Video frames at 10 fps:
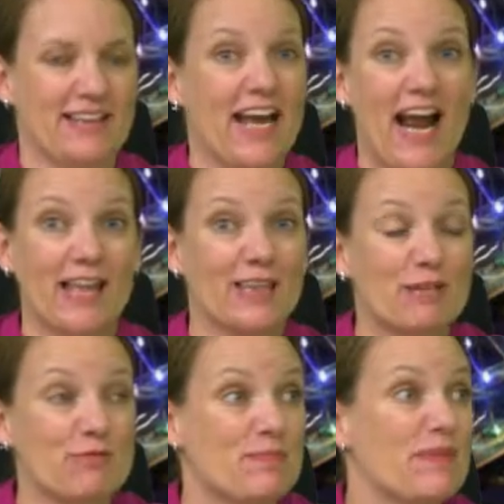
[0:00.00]
that I
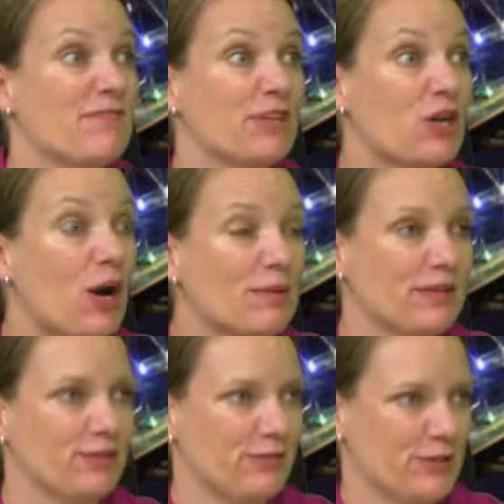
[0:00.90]
think would be
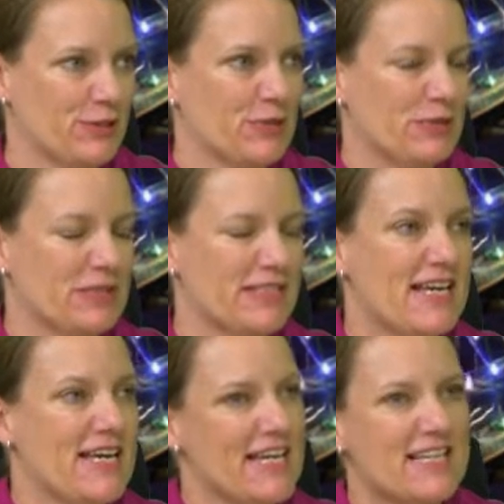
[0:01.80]
phenomenal for schools
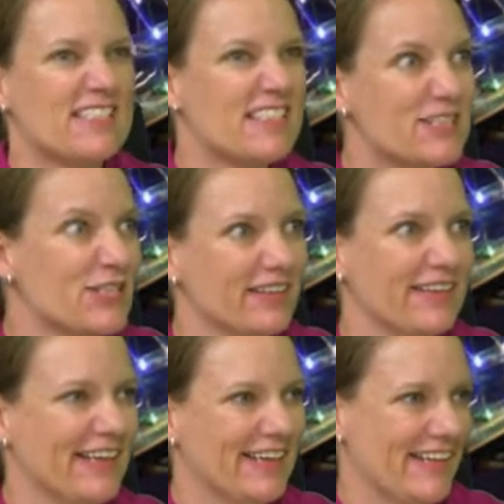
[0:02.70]
is digital
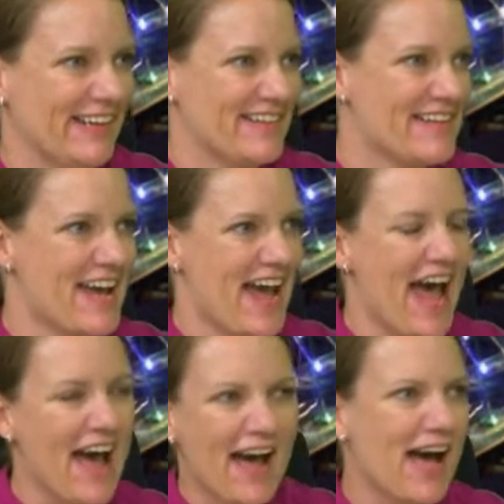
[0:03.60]
inking.
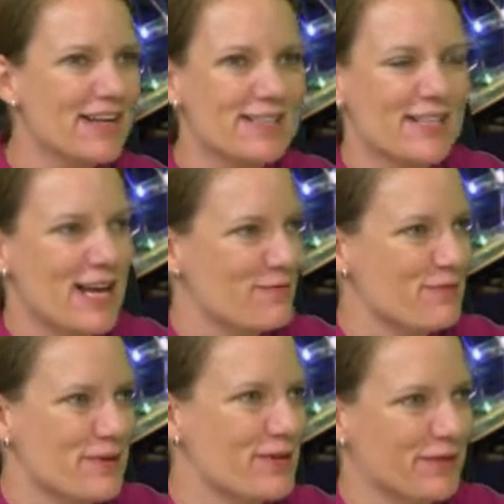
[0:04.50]
How does that work?